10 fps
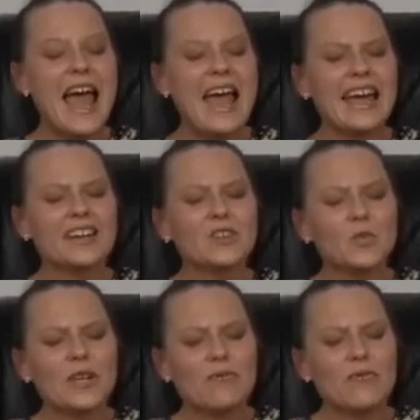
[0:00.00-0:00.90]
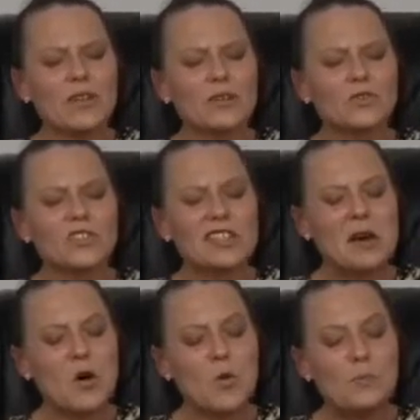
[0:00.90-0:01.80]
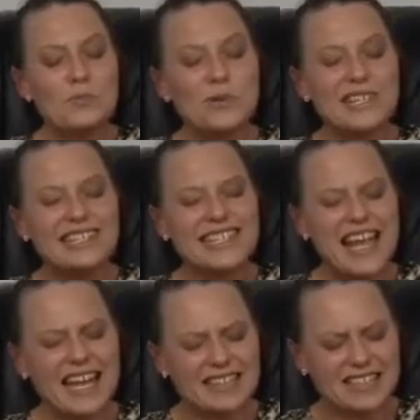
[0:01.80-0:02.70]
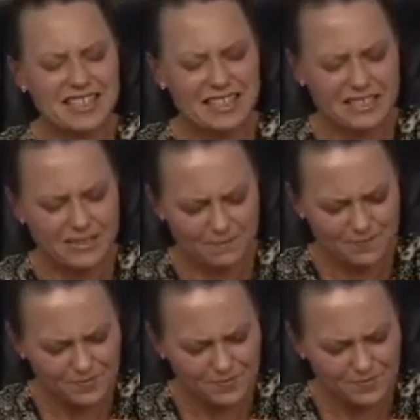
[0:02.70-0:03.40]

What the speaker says: and we feel so protected."